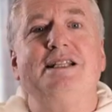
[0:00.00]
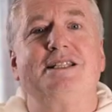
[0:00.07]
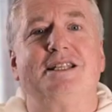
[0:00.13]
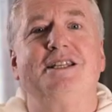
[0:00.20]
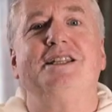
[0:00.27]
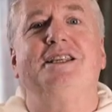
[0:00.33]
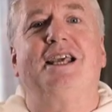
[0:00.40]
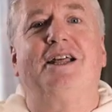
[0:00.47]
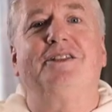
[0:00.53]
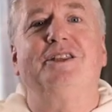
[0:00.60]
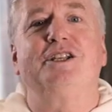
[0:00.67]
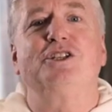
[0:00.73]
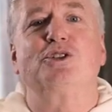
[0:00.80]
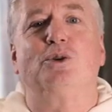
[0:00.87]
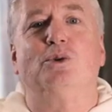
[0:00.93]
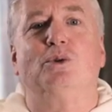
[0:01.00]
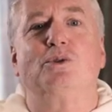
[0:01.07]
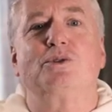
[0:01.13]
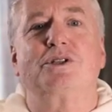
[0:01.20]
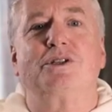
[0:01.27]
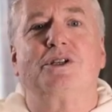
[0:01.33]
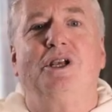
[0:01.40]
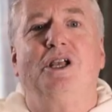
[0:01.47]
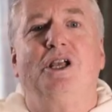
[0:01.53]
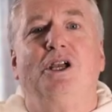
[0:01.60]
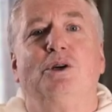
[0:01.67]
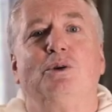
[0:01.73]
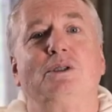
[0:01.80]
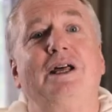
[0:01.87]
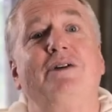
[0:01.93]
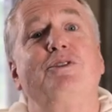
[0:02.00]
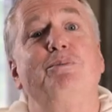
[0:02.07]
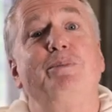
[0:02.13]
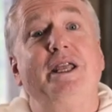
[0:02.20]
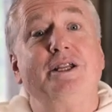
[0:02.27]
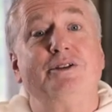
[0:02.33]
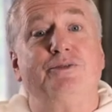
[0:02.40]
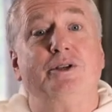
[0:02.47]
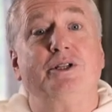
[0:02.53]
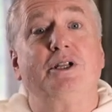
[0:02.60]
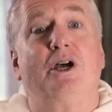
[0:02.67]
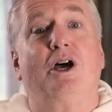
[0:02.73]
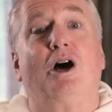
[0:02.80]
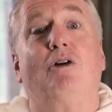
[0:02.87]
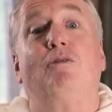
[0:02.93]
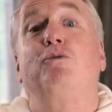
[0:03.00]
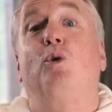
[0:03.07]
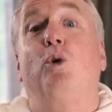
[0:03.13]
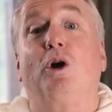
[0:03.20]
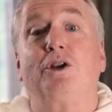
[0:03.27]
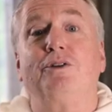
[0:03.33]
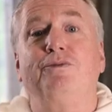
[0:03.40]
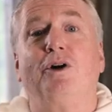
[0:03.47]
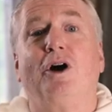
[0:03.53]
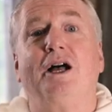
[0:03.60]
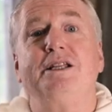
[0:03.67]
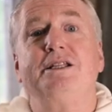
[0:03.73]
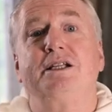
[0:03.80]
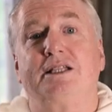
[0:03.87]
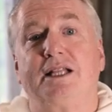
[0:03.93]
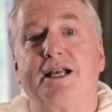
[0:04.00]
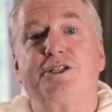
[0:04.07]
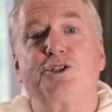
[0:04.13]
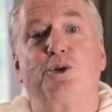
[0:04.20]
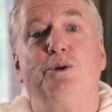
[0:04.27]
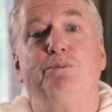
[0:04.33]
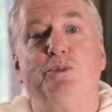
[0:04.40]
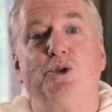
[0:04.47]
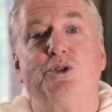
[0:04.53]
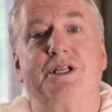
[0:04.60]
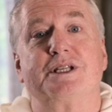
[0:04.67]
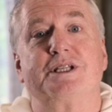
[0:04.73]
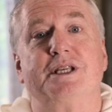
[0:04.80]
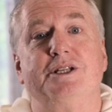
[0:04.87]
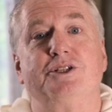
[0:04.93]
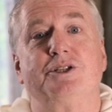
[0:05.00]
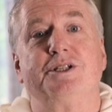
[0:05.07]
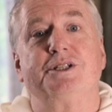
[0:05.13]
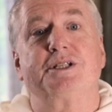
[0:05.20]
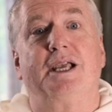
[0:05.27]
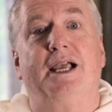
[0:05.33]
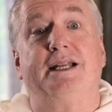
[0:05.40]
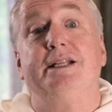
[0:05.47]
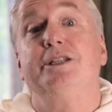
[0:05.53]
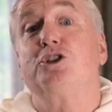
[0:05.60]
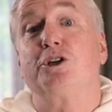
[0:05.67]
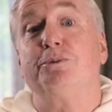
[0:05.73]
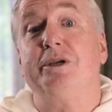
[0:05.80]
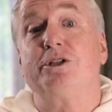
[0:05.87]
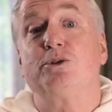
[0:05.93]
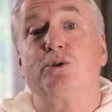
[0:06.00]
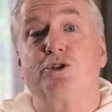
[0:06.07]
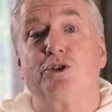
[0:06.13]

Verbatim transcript: Sydney Catholic schools will have the benefit of qualified classroom music teachers and instrumental